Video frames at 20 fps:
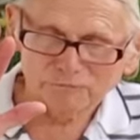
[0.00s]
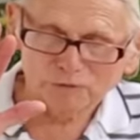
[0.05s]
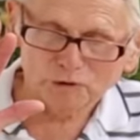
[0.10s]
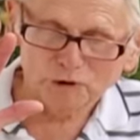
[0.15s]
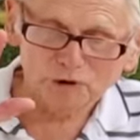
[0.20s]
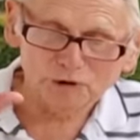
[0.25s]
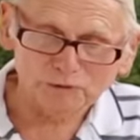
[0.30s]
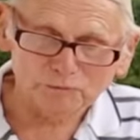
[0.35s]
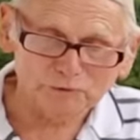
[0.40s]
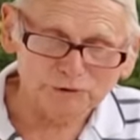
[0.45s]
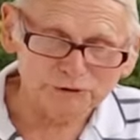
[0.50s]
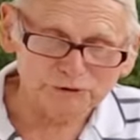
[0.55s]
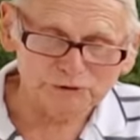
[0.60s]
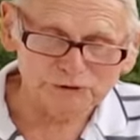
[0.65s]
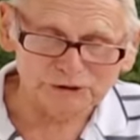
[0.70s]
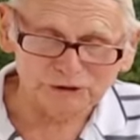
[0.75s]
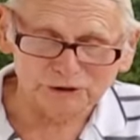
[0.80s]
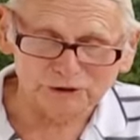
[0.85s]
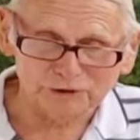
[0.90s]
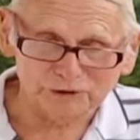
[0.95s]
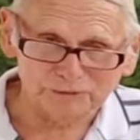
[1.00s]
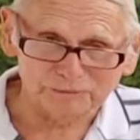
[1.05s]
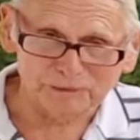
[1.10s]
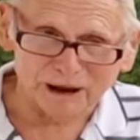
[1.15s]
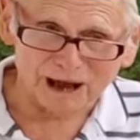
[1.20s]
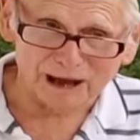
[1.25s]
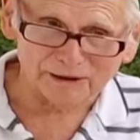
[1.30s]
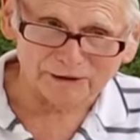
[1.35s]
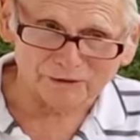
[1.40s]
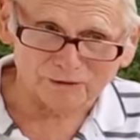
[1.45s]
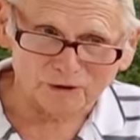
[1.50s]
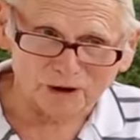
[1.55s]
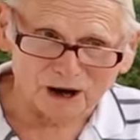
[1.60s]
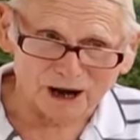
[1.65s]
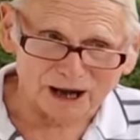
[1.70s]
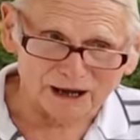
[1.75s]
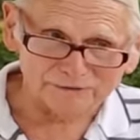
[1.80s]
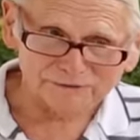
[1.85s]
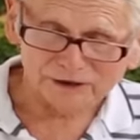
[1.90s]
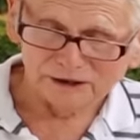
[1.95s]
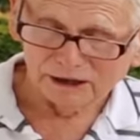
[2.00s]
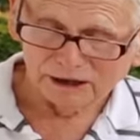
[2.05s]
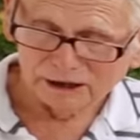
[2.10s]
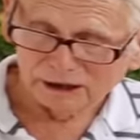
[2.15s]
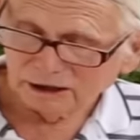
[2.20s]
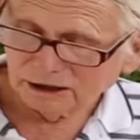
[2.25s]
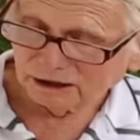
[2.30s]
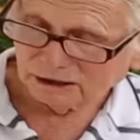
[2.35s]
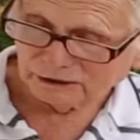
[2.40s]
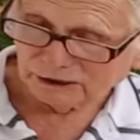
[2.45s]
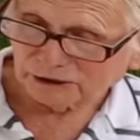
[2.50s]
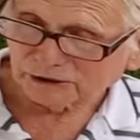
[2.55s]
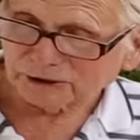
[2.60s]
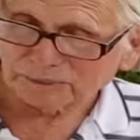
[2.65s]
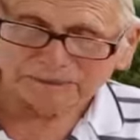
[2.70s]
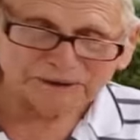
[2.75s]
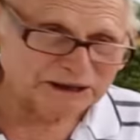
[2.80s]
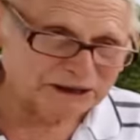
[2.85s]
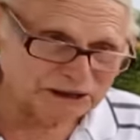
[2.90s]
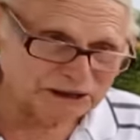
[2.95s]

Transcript: Look, when you get over my garage, it could be